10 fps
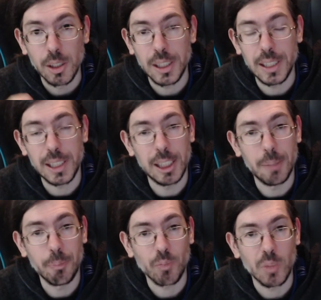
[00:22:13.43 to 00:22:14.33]

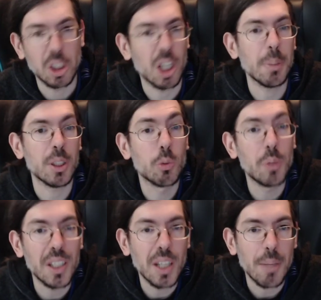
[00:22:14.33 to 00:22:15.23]
It got a bit
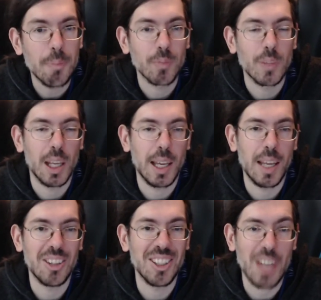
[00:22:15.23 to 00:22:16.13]
greedy,
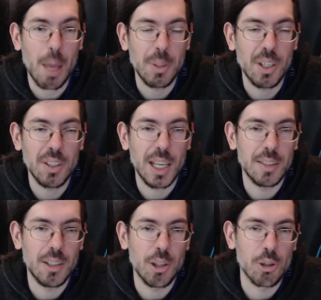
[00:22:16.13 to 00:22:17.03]
and things happen in the
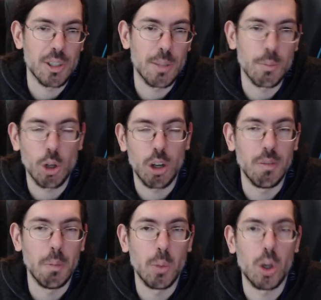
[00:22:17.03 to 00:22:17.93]
end. There's some sort of
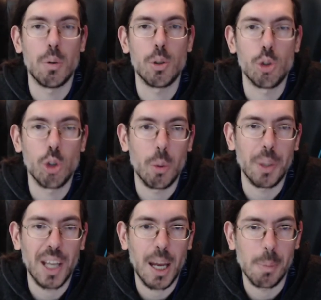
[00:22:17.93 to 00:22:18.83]
a moral
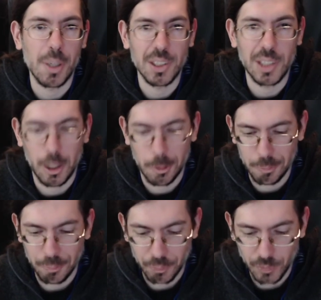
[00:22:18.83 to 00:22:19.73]
story happening there.
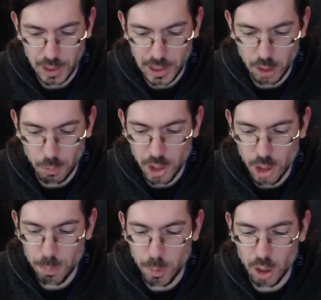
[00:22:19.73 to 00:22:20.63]
I don't want to
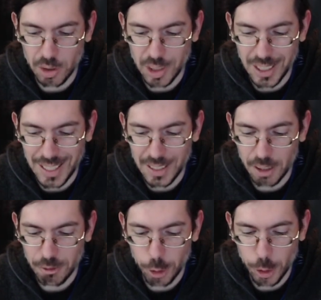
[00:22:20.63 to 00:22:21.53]
spoil the
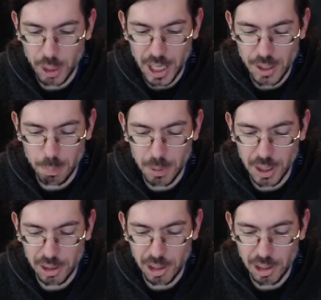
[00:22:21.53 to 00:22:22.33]
ending for you guys, but